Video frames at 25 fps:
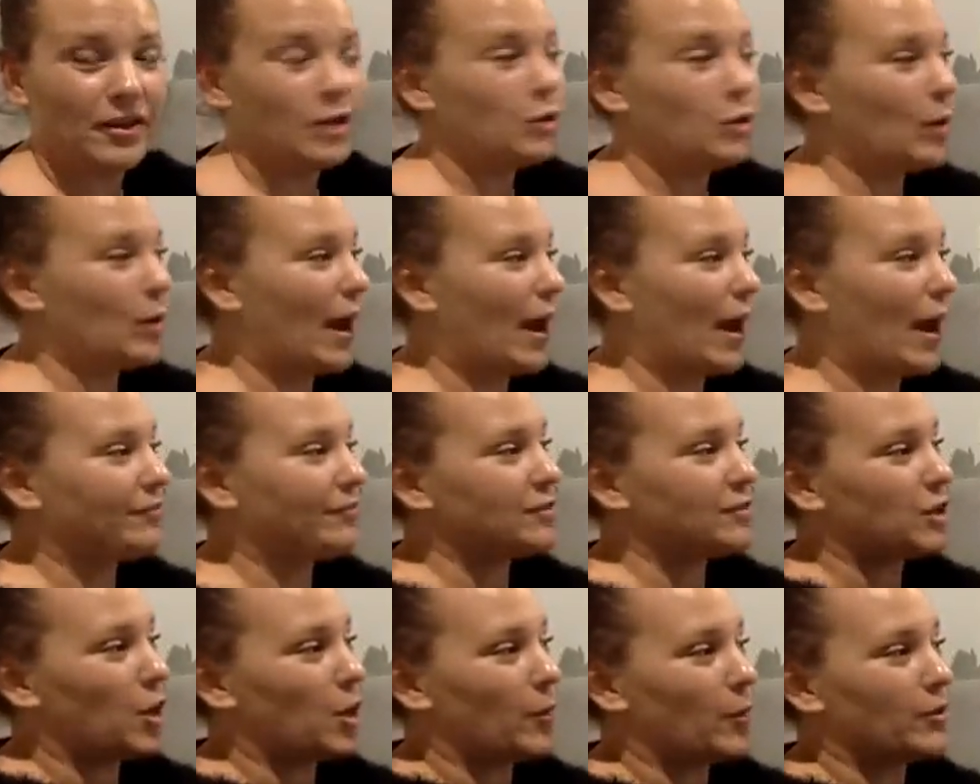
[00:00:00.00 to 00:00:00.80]
You have
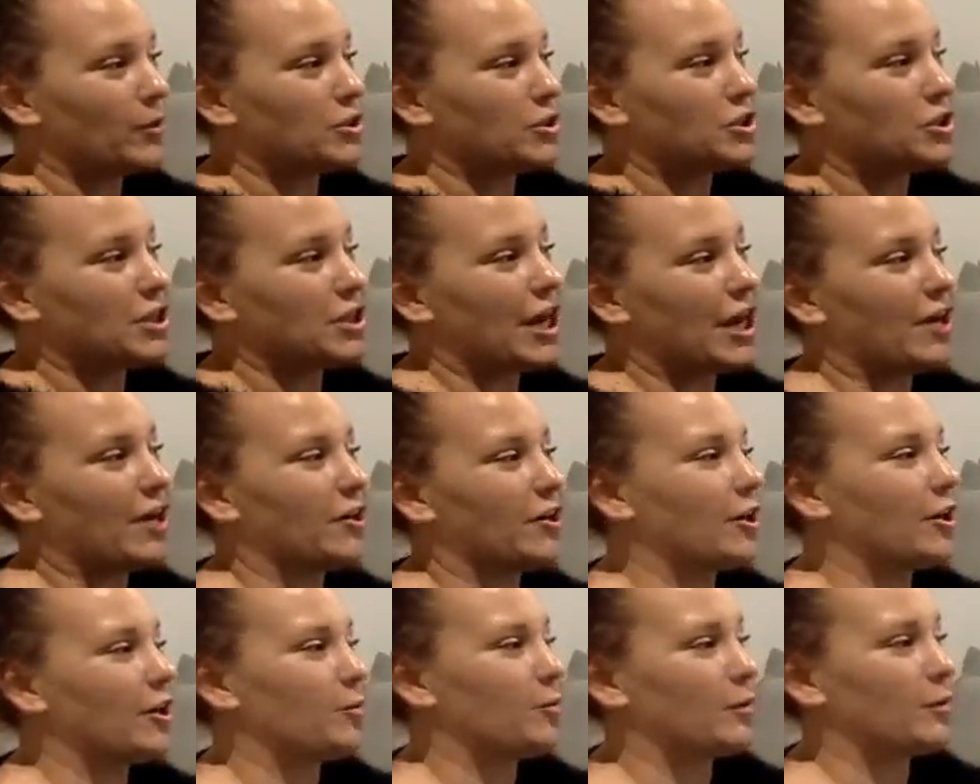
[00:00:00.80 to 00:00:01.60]
to go and
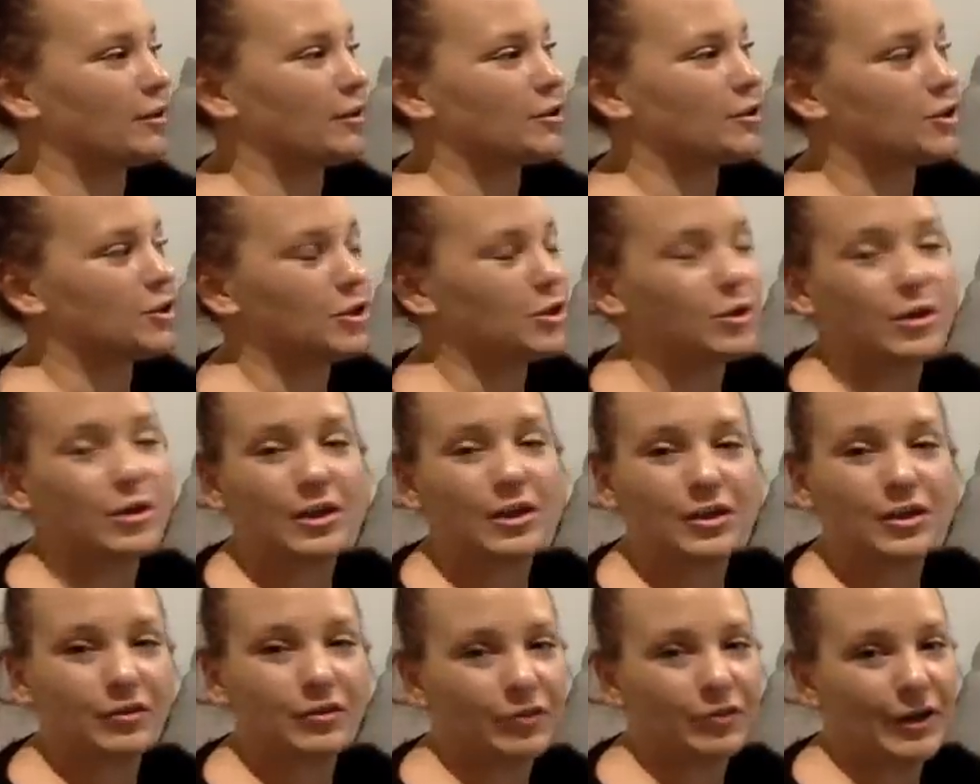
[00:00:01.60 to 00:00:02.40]
share it with 2
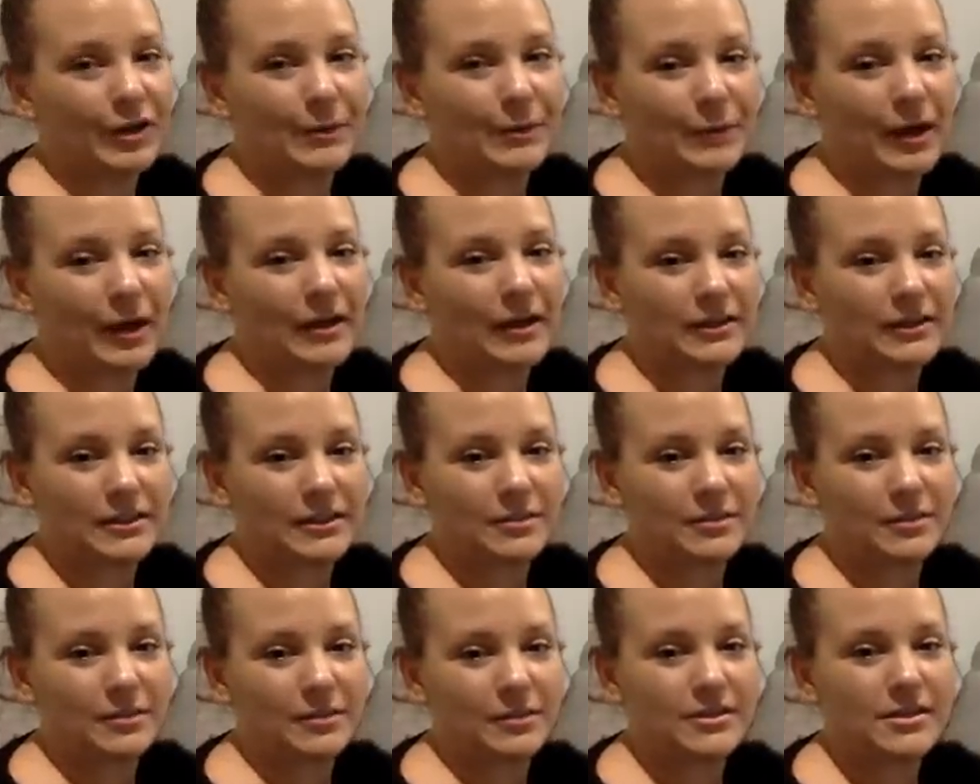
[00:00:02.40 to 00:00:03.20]
to 3
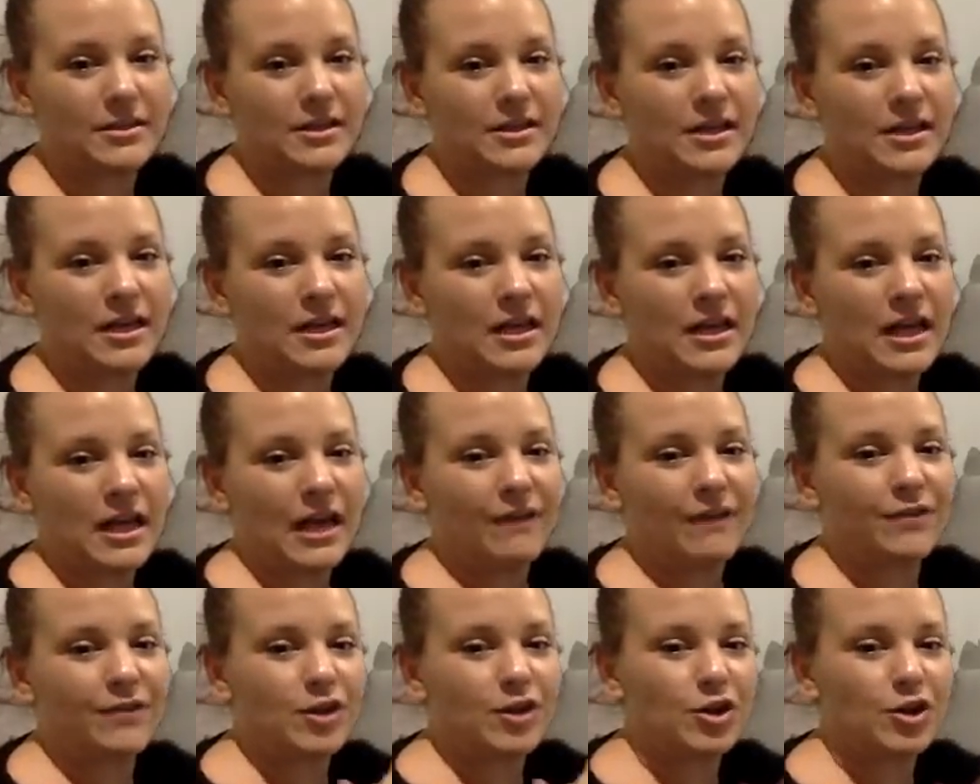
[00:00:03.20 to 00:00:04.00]
customers.
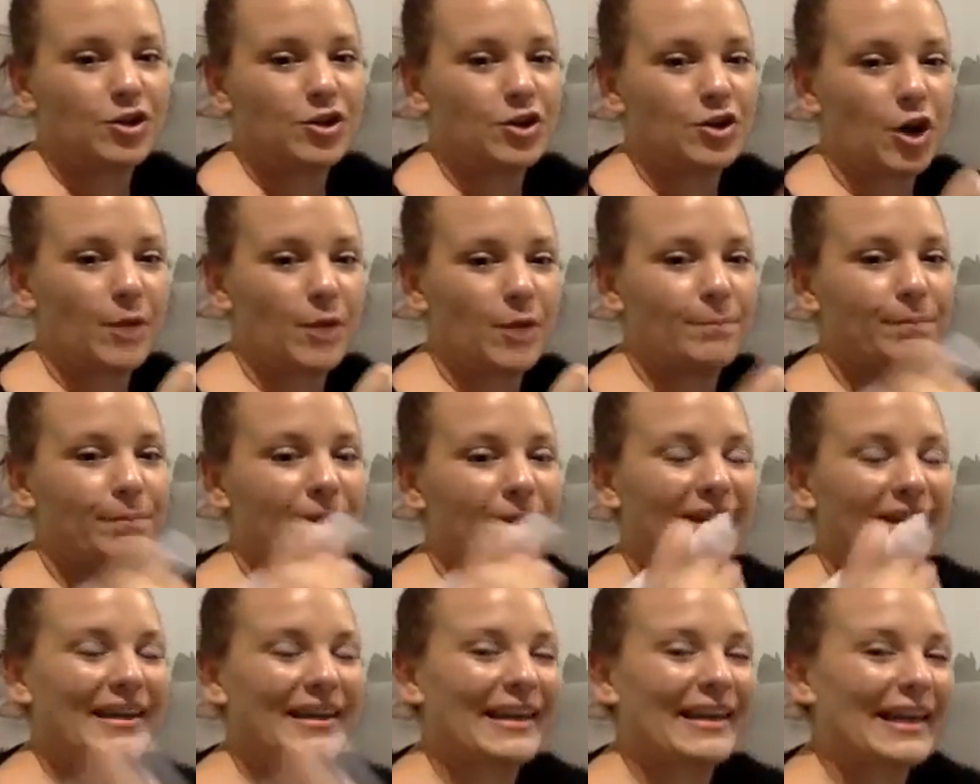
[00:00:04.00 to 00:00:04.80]
If you don't
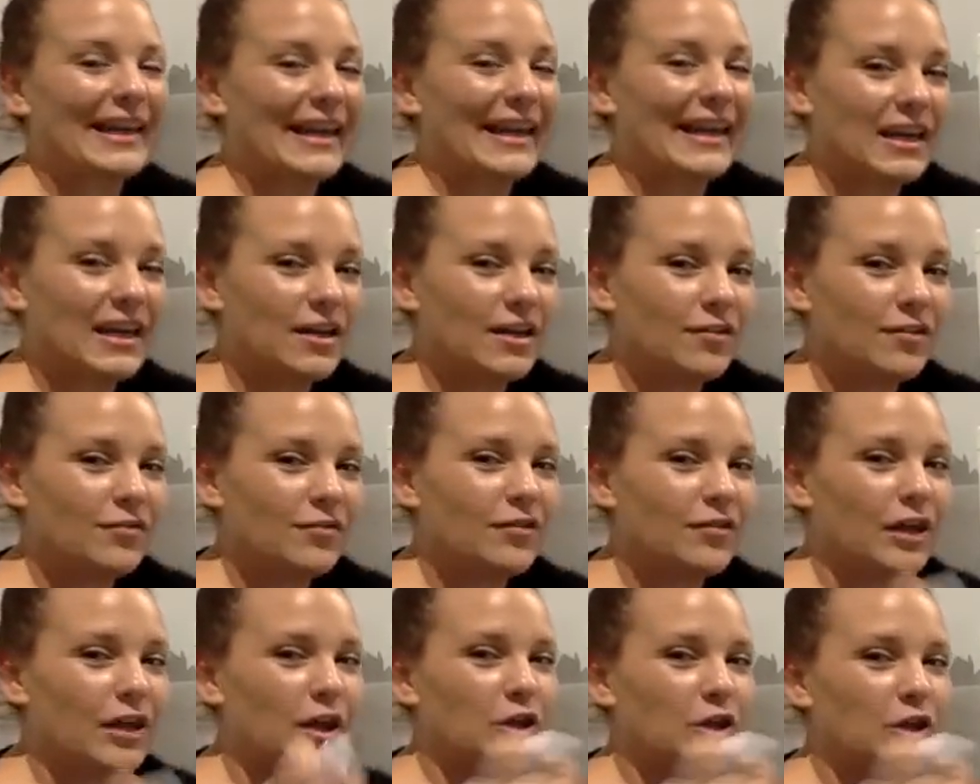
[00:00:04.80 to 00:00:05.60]

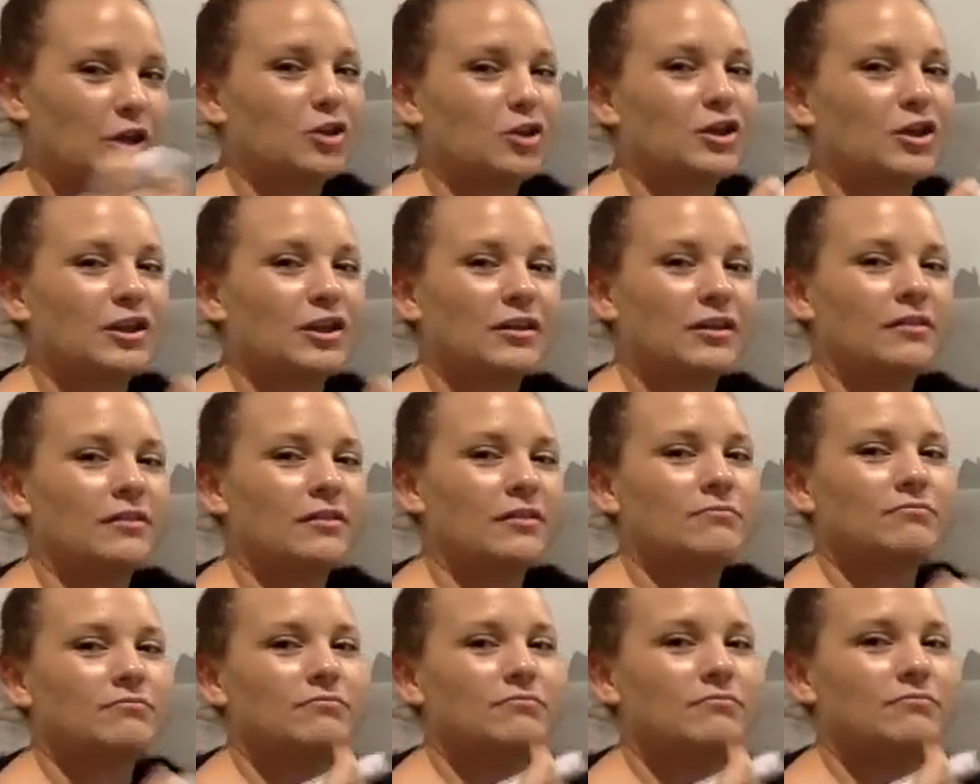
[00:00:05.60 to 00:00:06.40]
believe that you
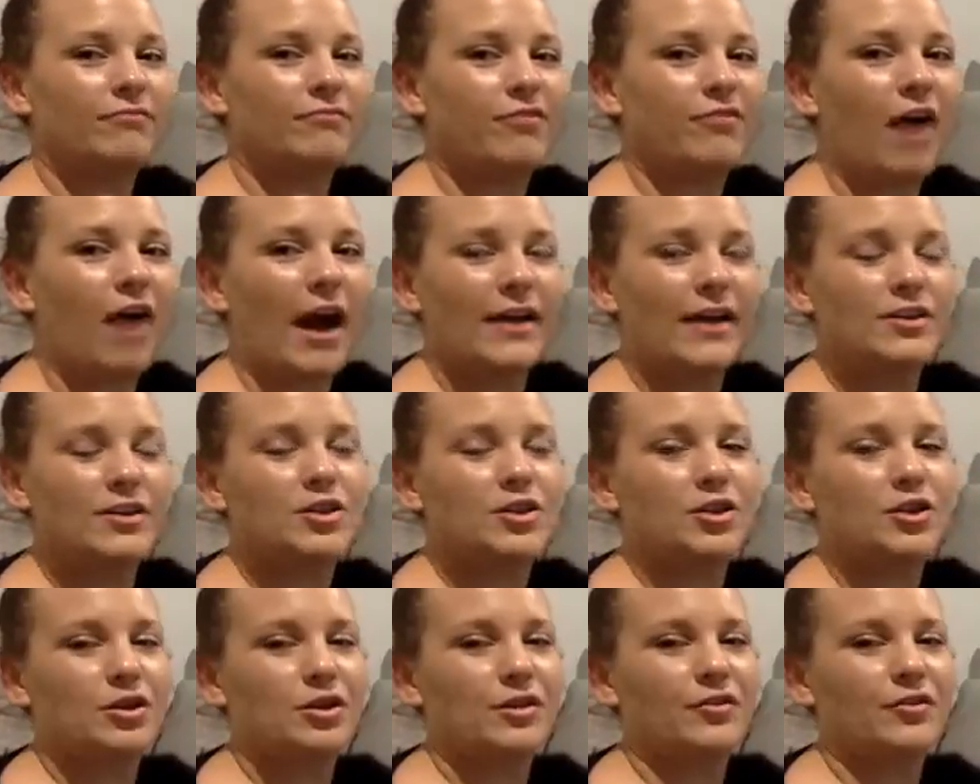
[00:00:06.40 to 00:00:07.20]
can find
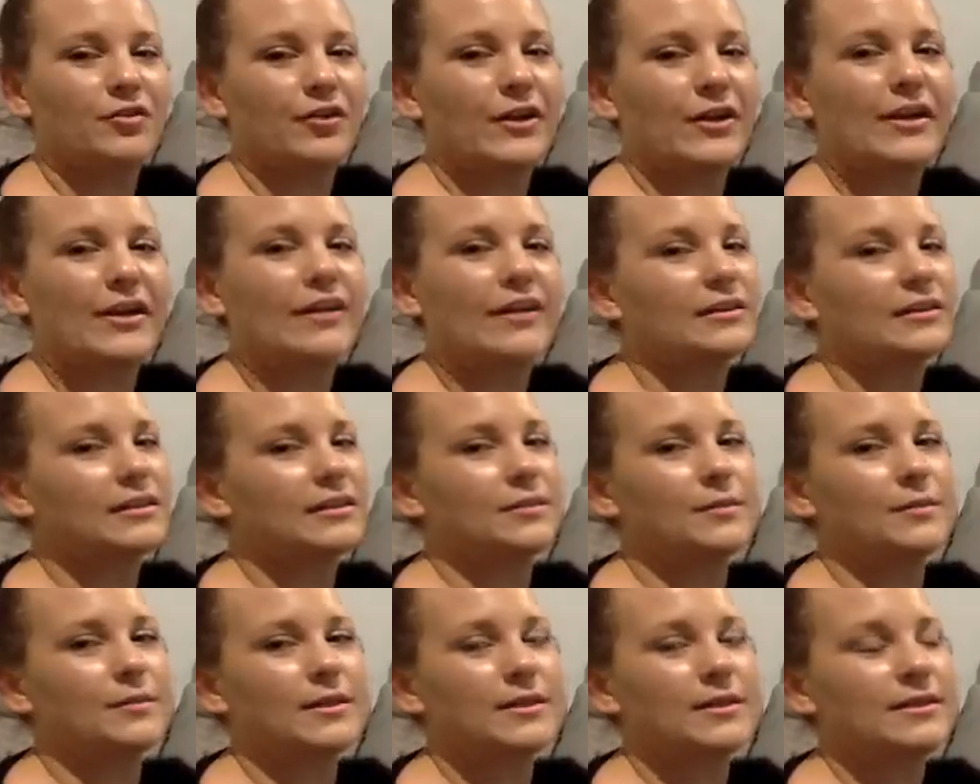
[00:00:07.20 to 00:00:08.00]
2 to 3
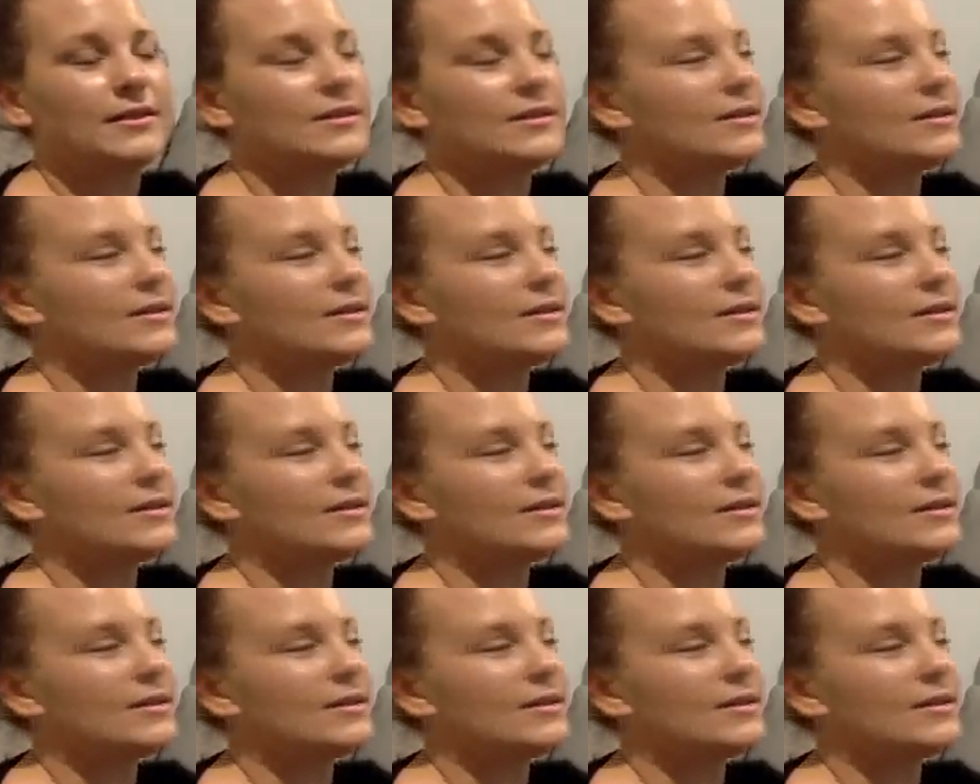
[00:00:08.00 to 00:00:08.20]
customers